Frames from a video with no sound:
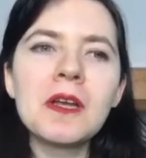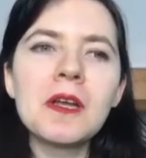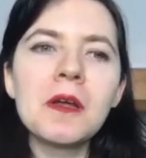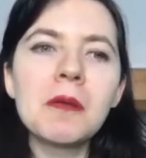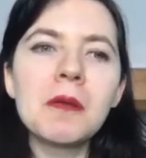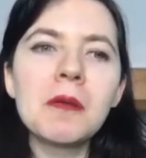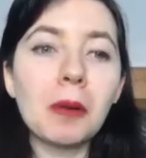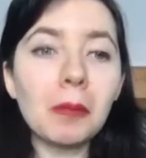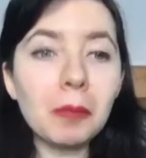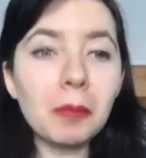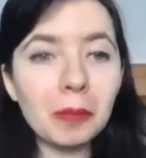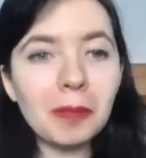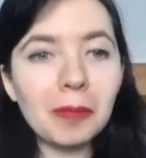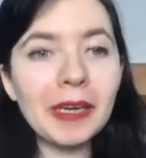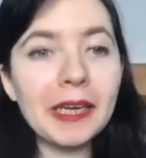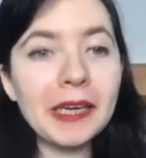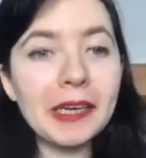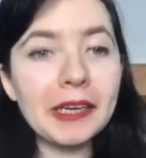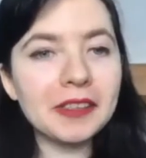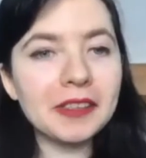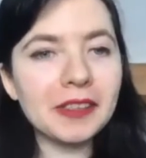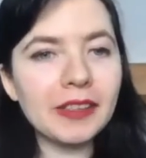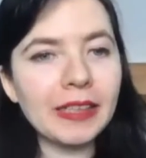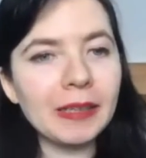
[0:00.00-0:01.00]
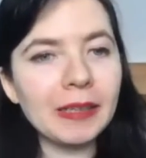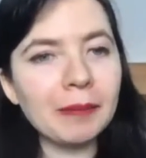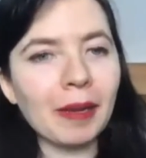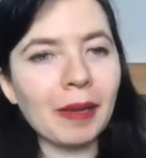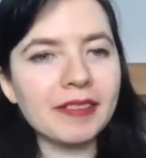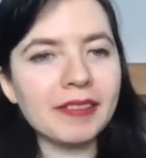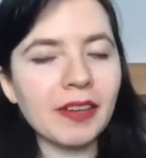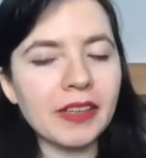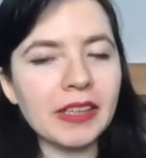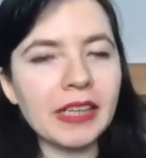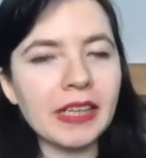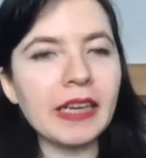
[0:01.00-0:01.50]
probably initially by
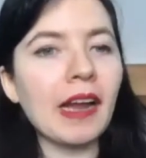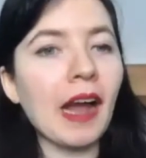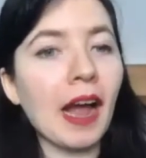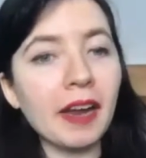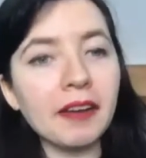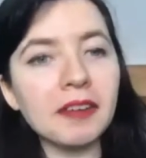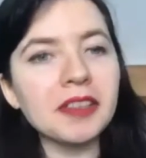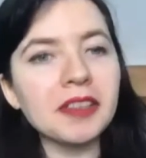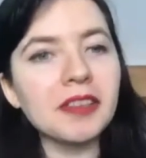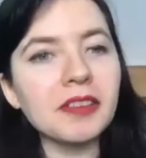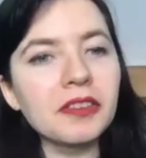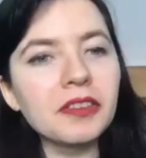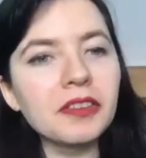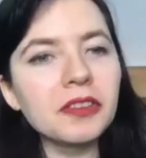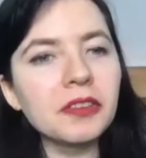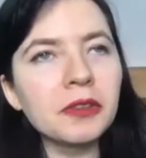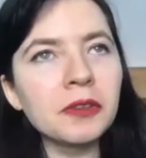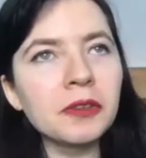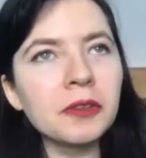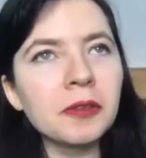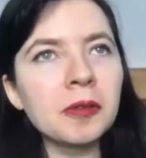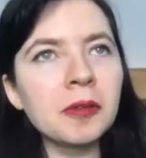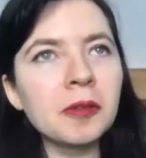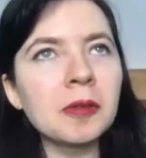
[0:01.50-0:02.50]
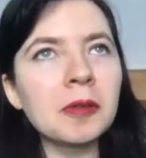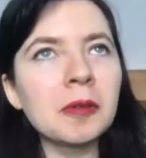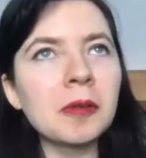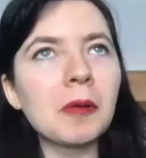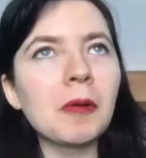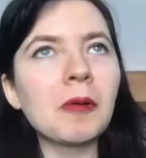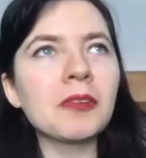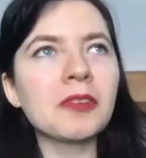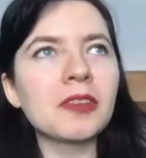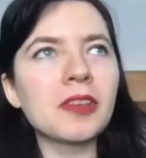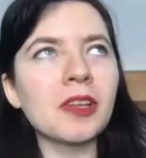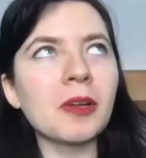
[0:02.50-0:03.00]
studying irish in school
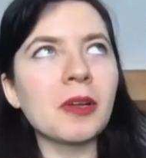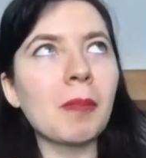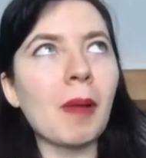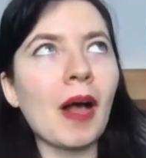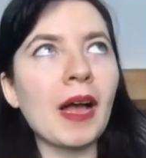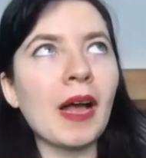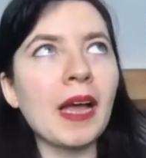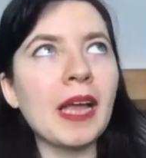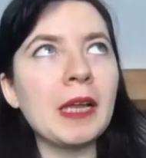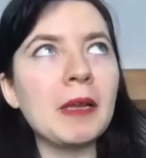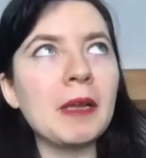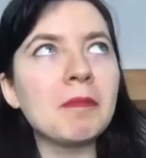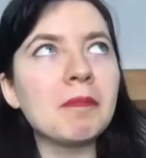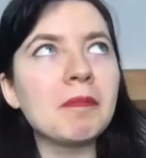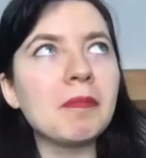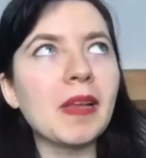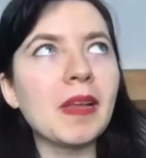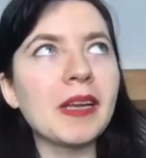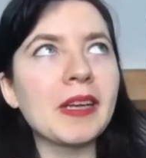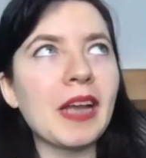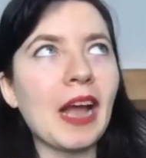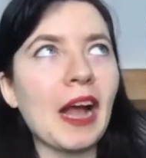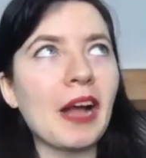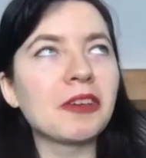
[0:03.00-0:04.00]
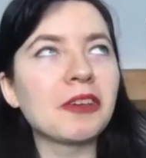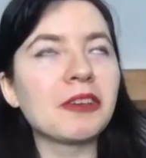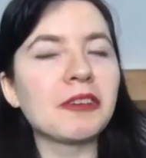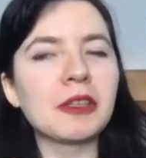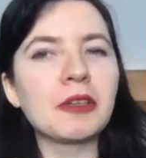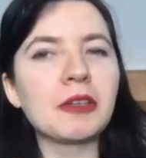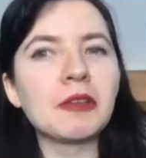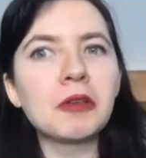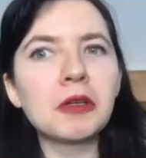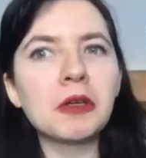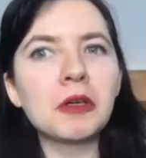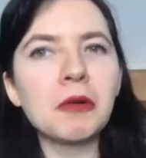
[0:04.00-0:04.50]
also by encountering
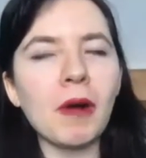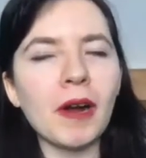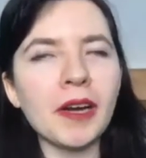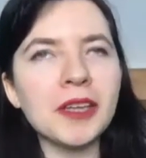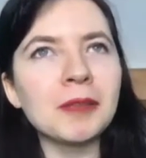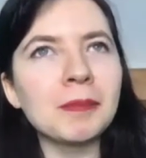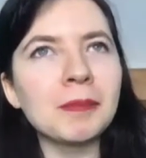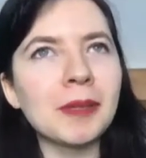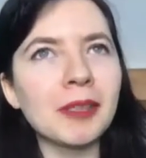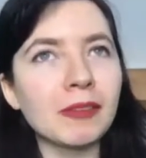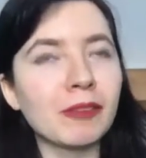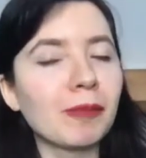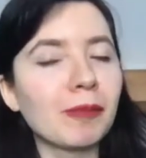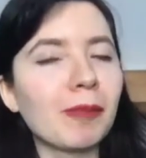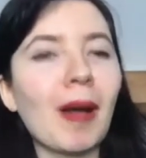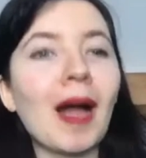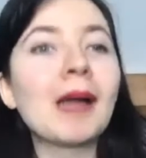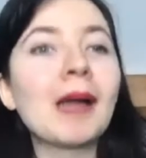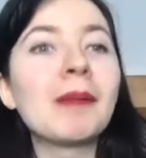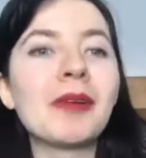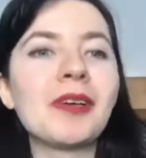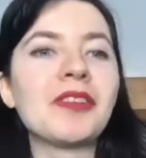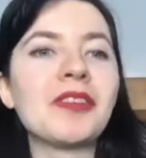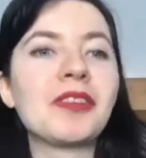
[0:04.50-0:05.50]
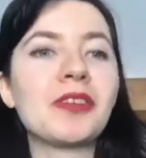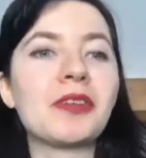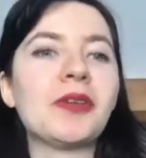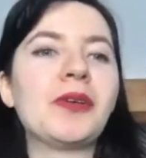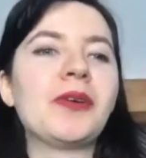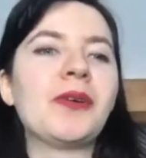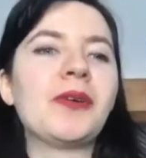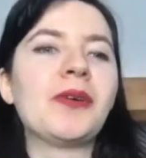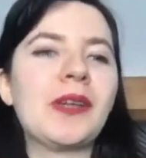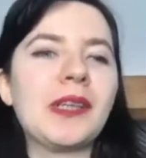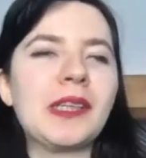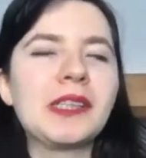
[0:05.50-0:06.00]
quite a bit of the bible in school
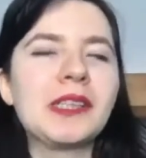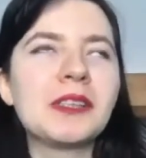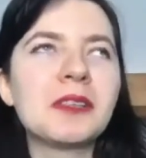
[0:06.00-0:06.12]
and